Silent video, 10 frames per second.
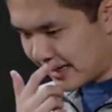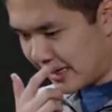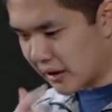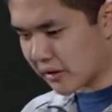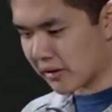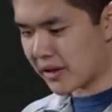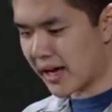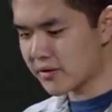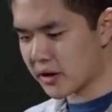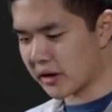is instead
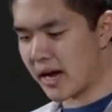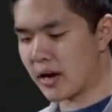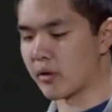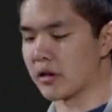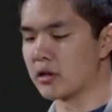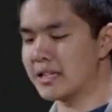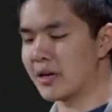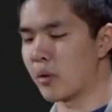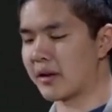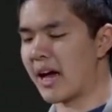of just saying result
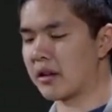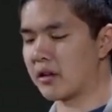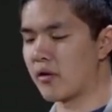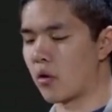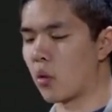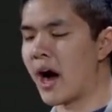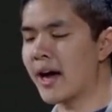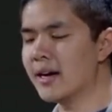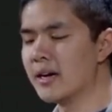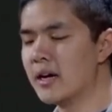equals x over
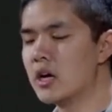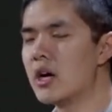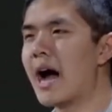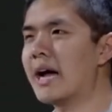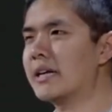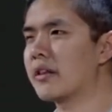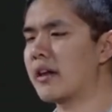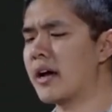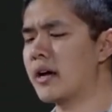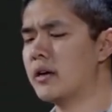y, I can
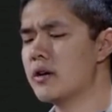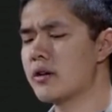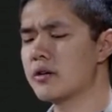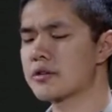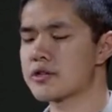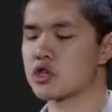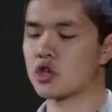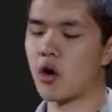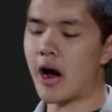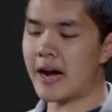say
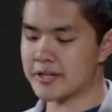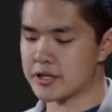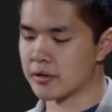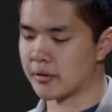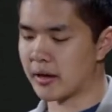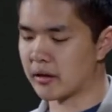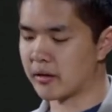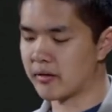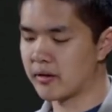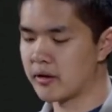try to do this.